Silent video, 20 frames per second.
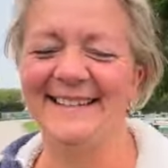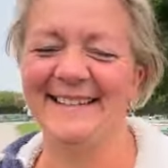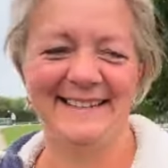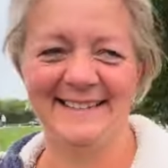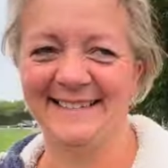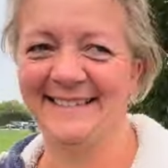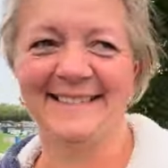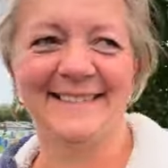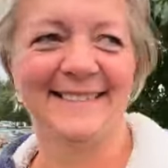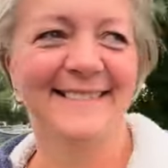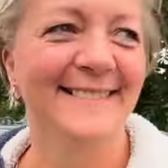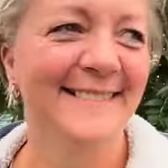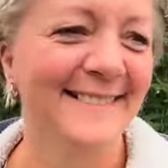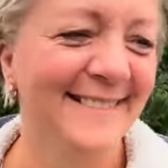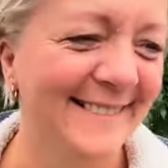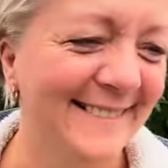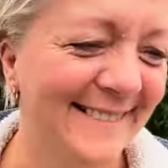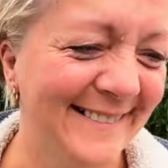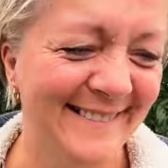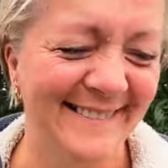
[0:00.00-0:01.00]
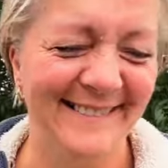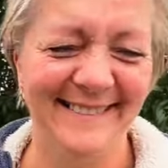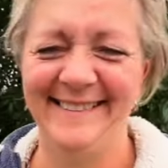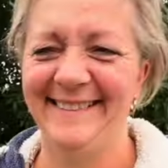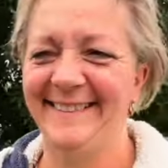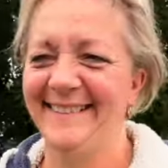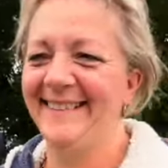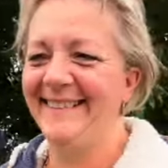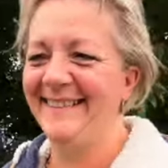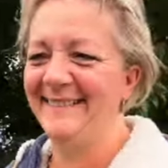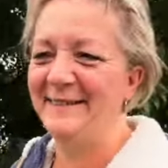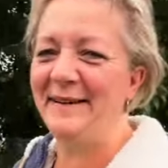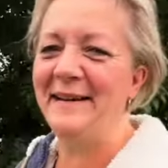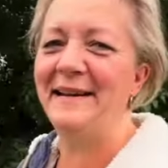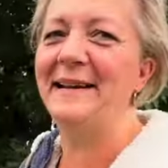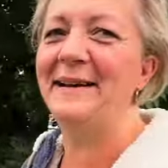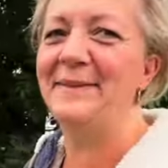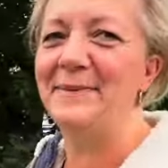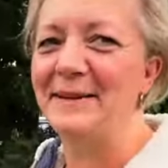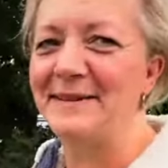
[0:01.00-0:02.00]
It did. We
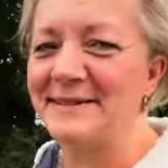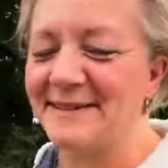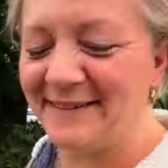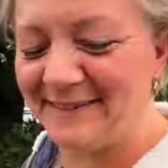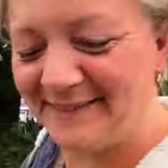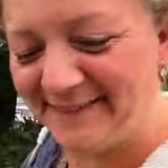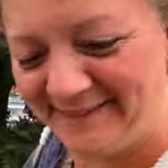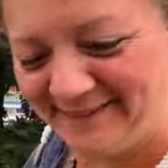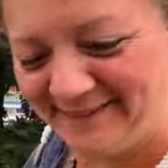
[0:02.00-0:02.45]
nearly missed it.